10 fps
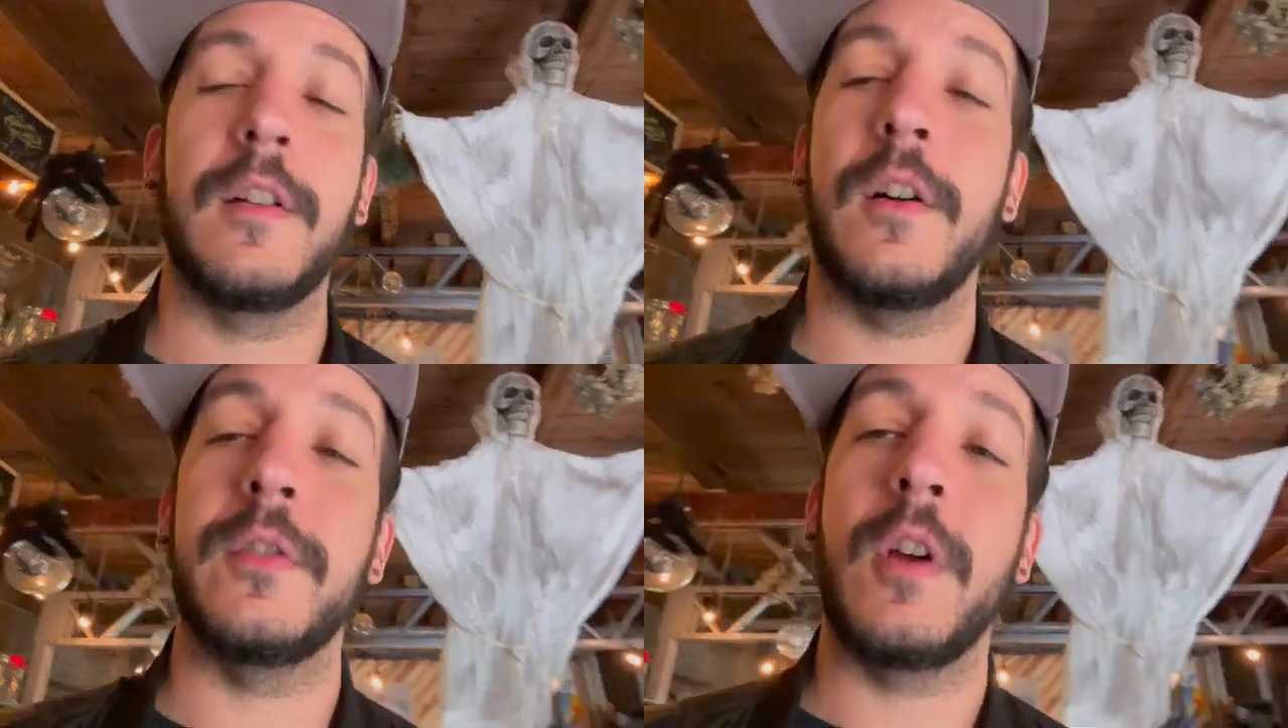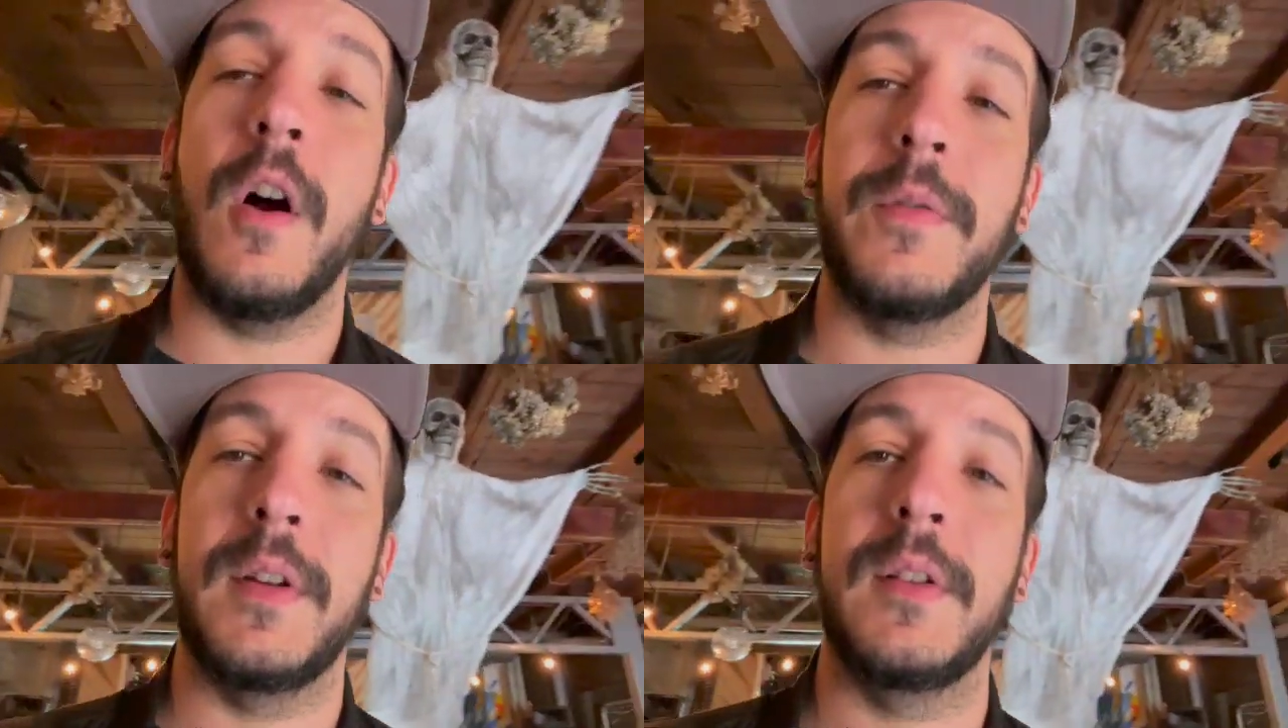called
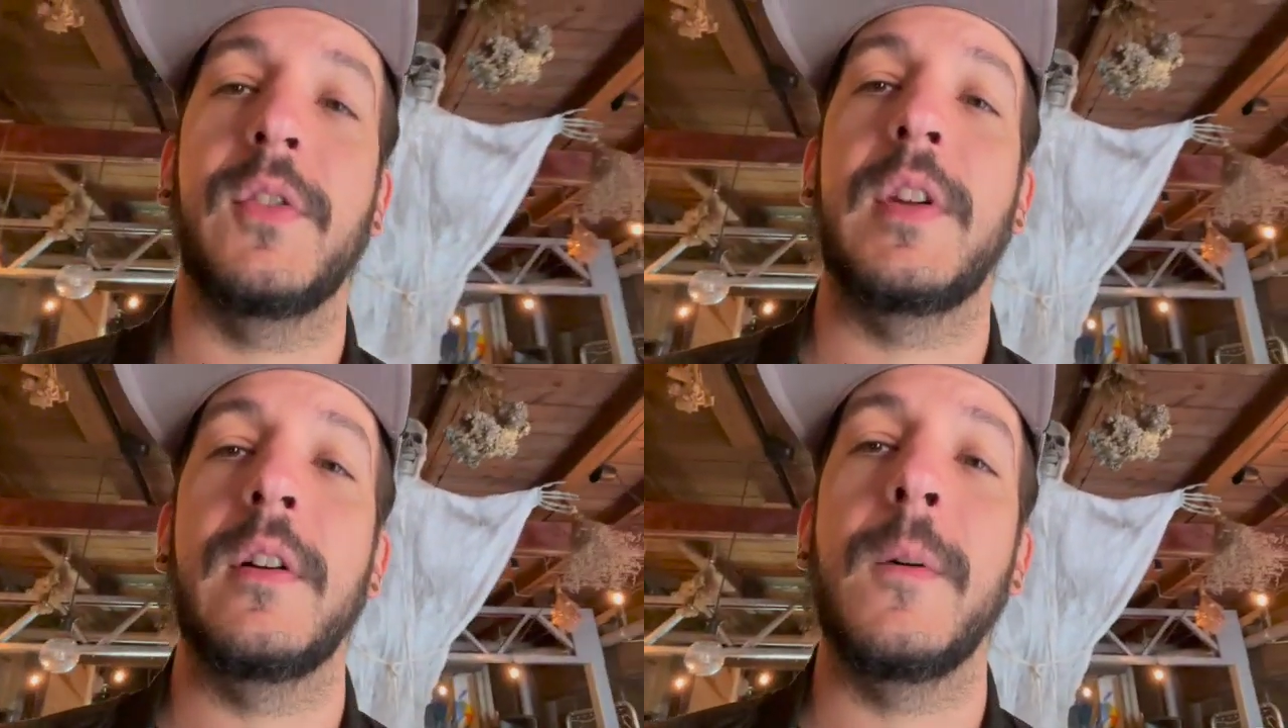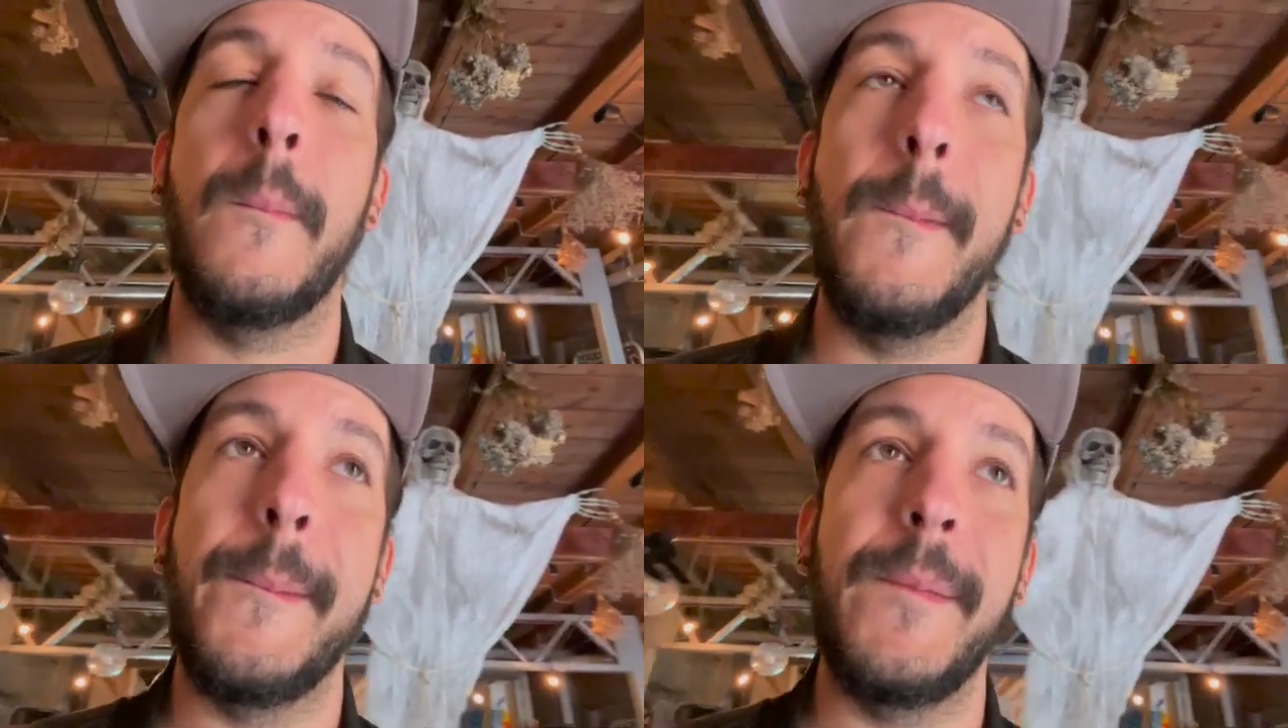Coffee and Steel.
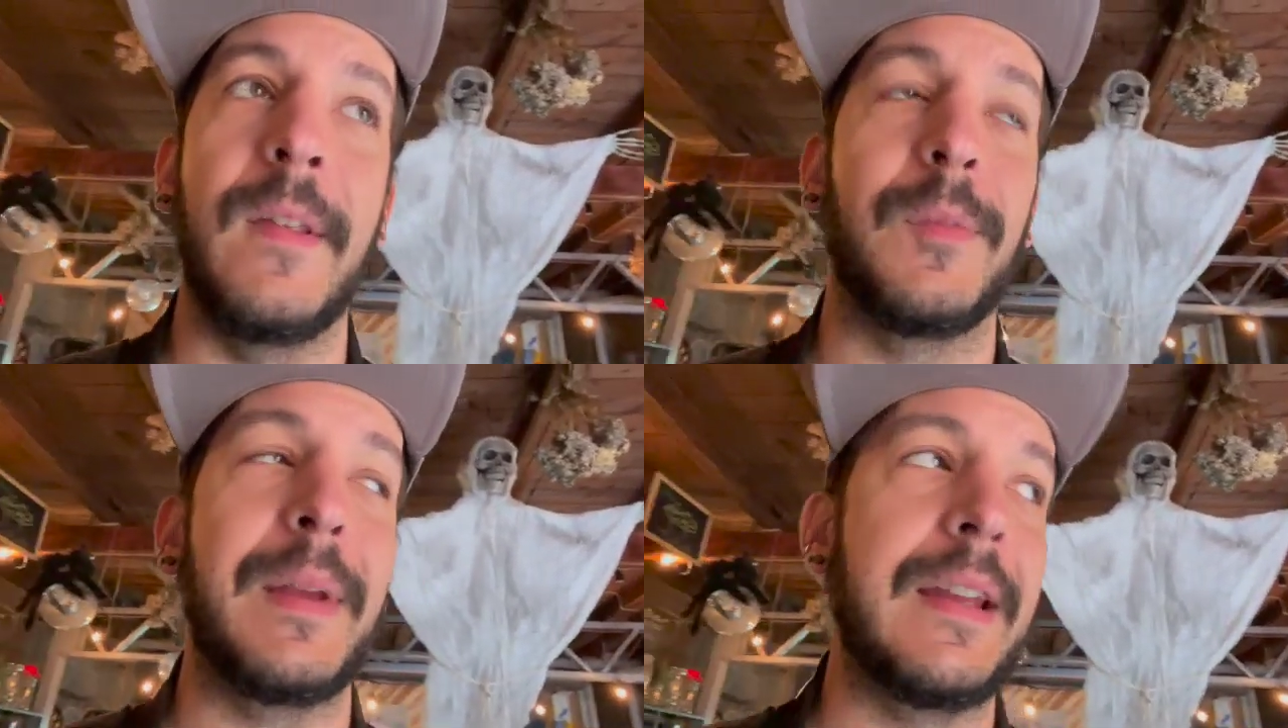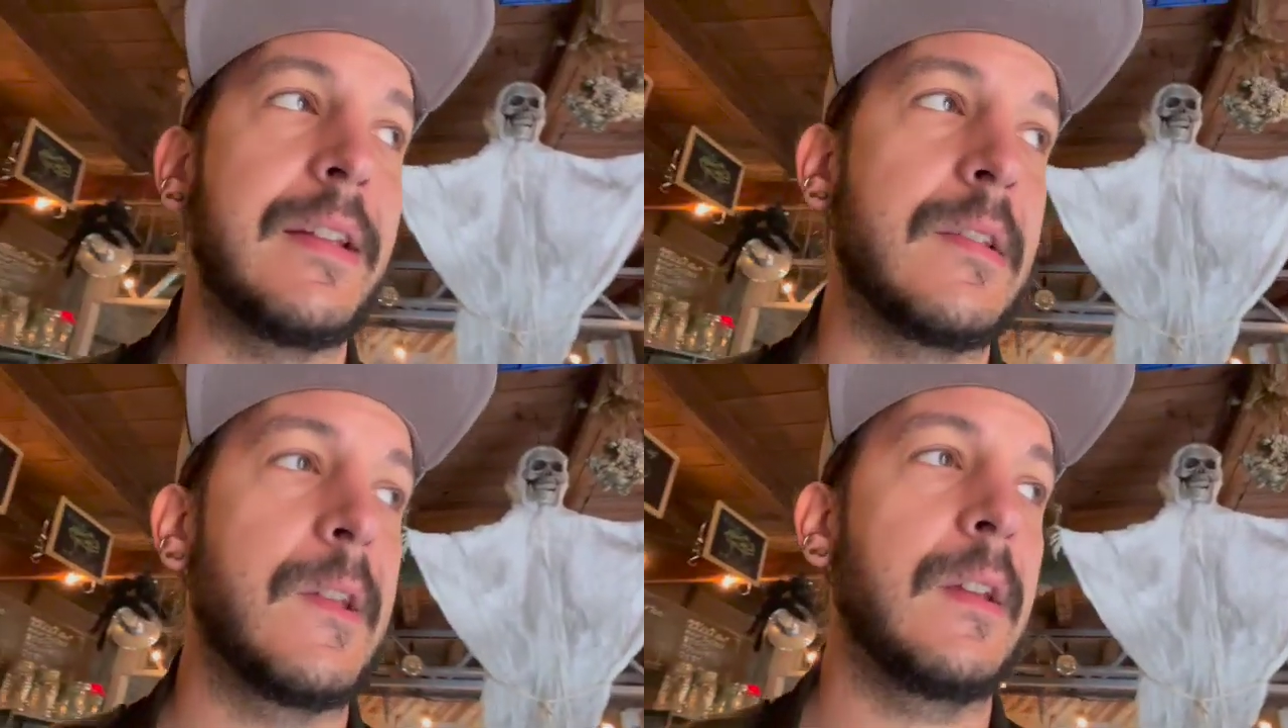This
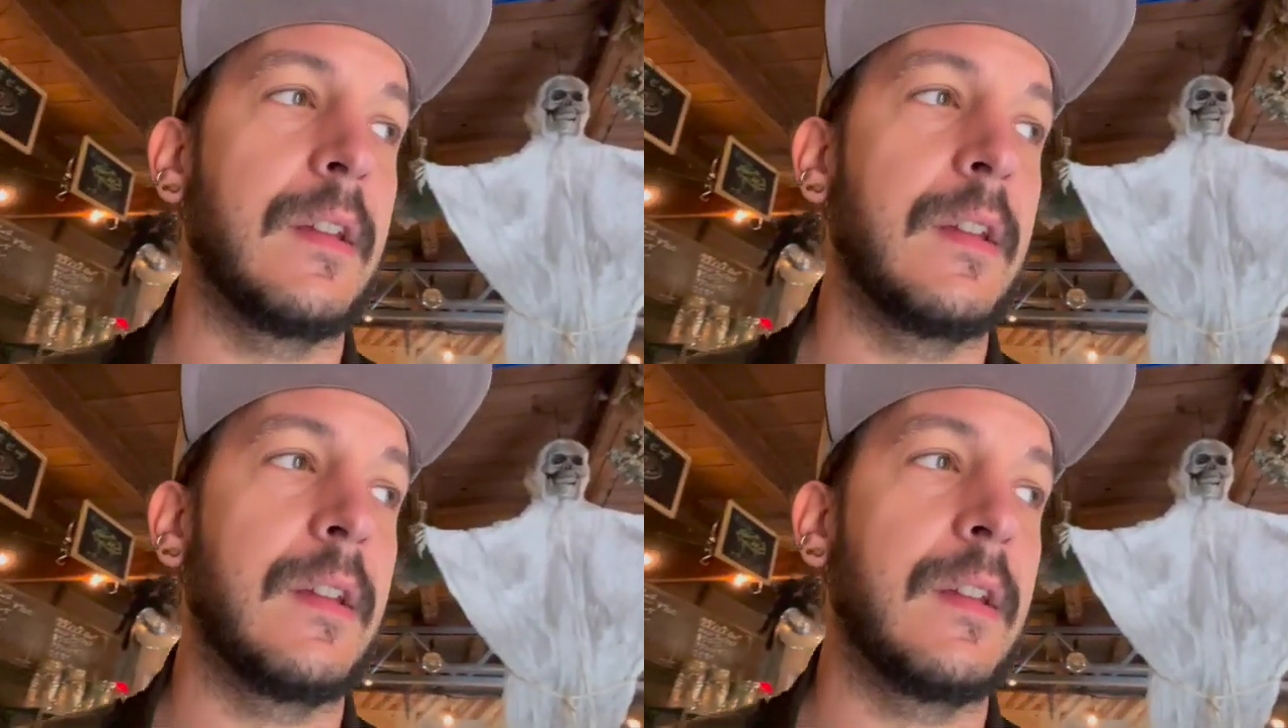page